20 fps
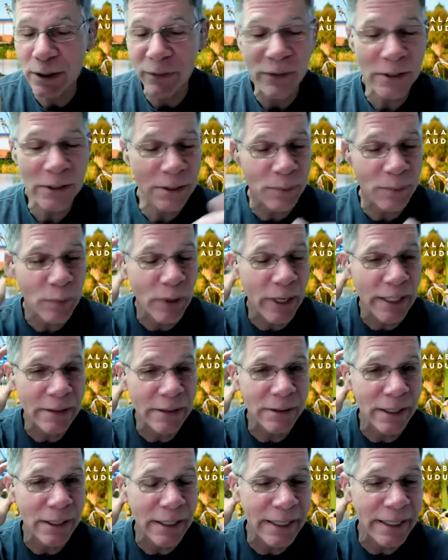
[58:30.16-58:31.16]
if it's a bright
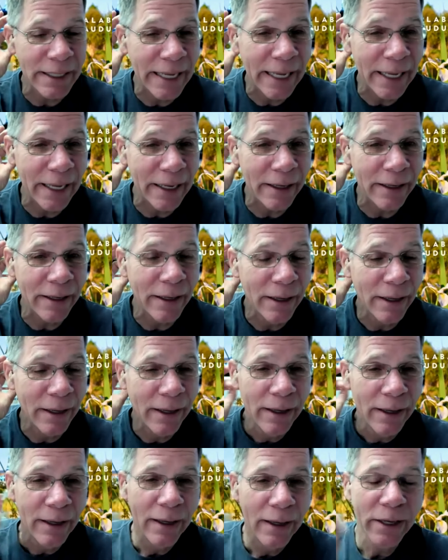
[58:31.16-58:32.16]
sunny day.
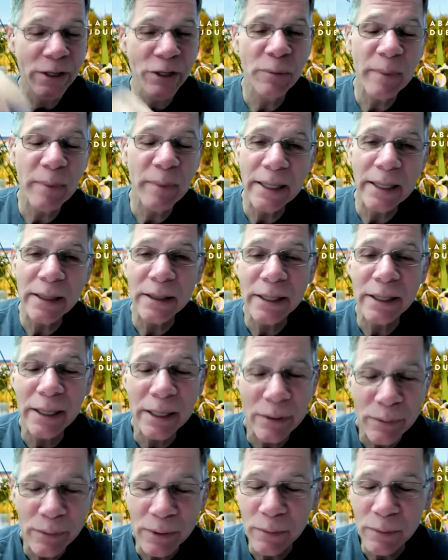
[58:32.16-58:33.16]
And you might think,
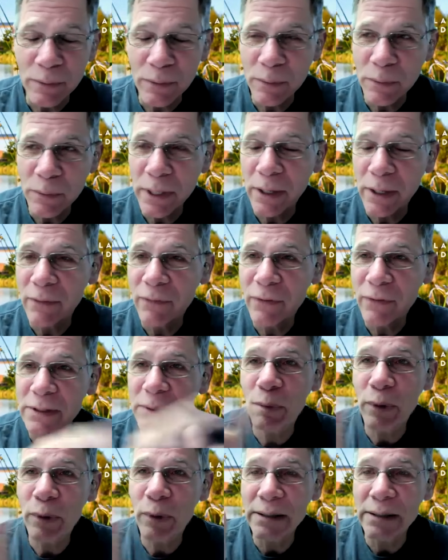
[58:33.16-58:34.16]
well, you know, if it's a
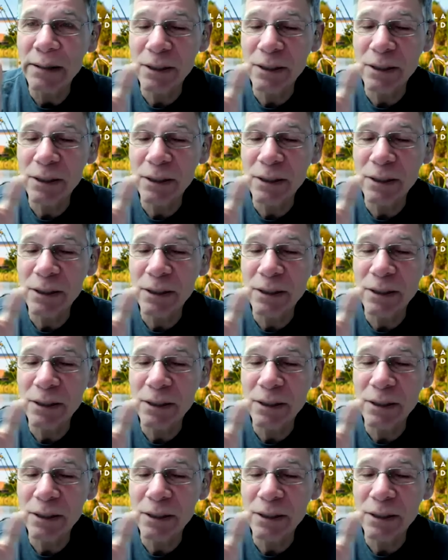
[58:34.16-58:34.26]
bright